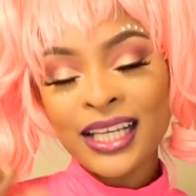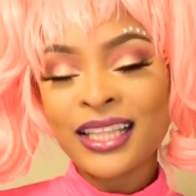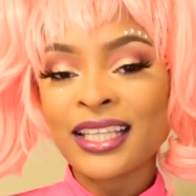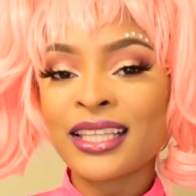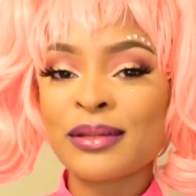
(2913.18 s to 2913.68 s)

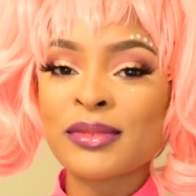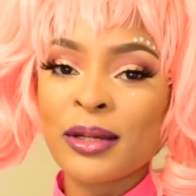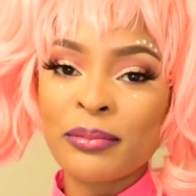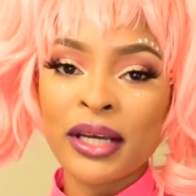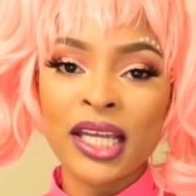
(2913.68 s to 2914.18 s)
the thumbs
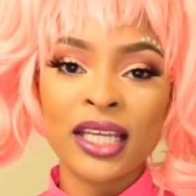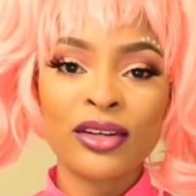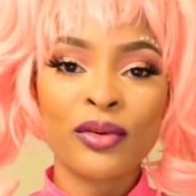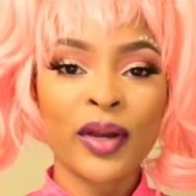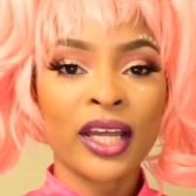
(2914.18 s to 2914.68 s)
up
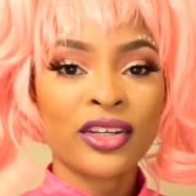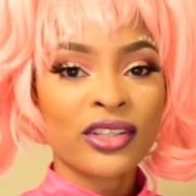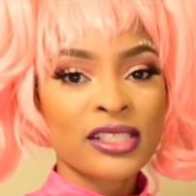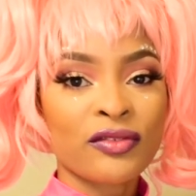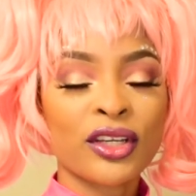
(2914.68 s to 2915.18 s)
button right under
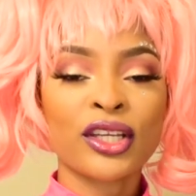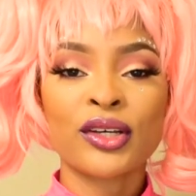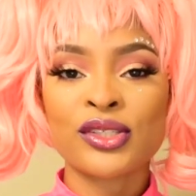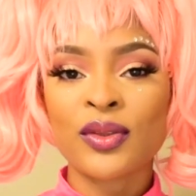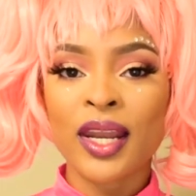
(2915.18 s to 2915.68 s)
this
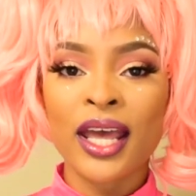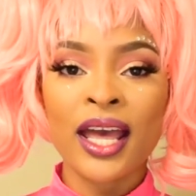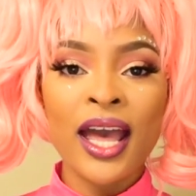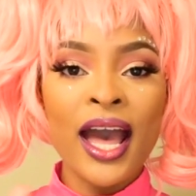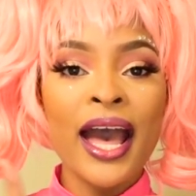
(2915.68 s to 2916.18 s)
video, so that
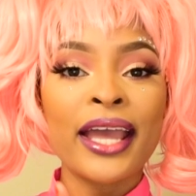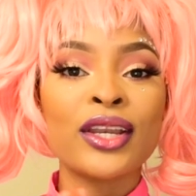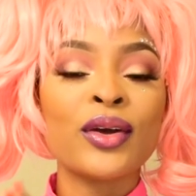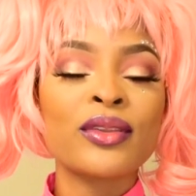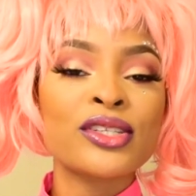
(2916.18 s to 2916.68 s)
I
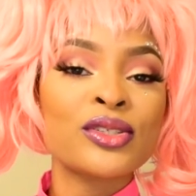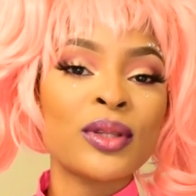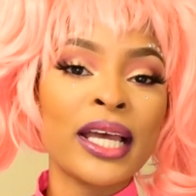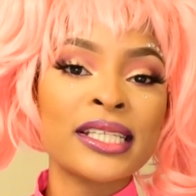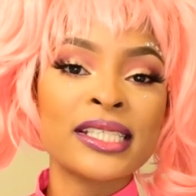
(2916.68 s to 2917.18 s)
know that you
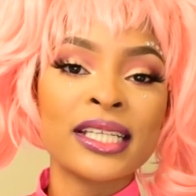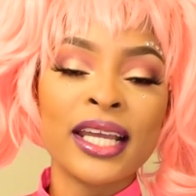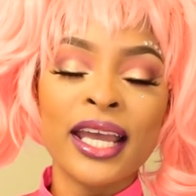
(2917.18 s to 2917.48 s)
liked it.